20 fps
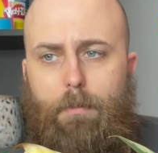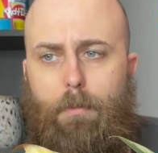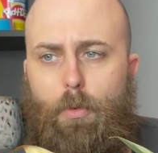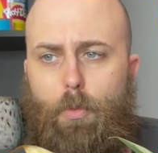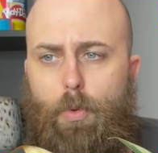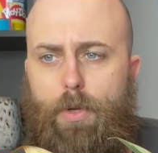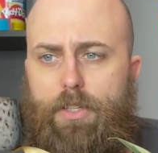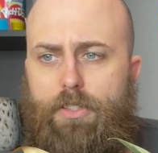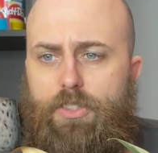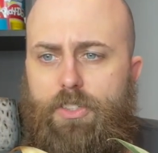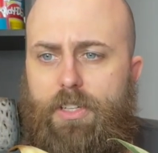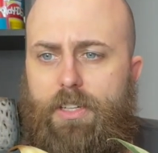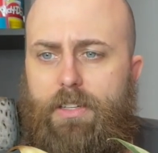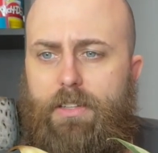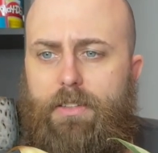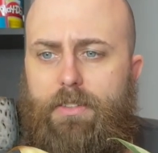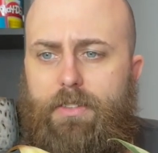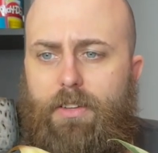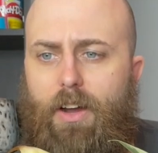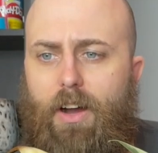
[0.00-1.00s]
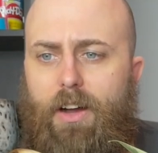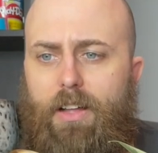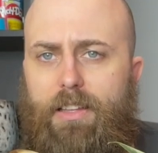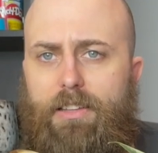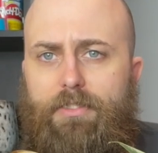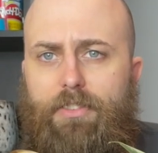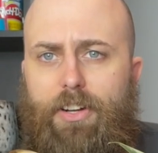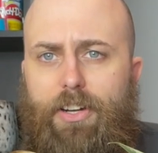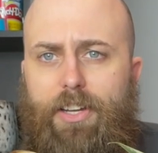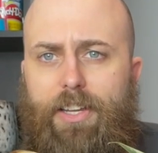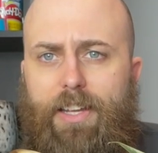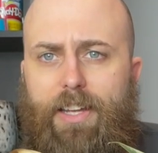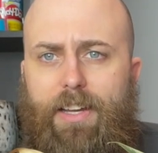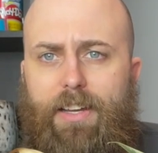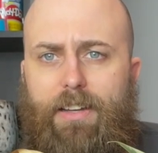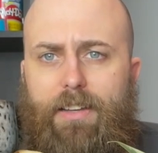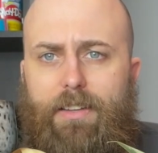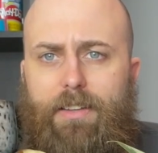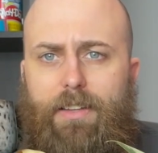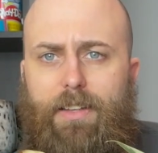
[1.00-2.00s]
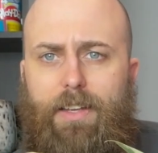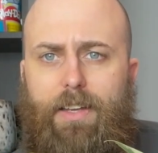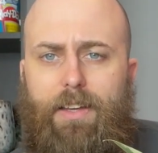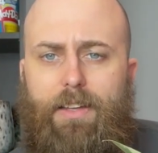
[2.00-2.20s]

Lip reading: which is highly variegated.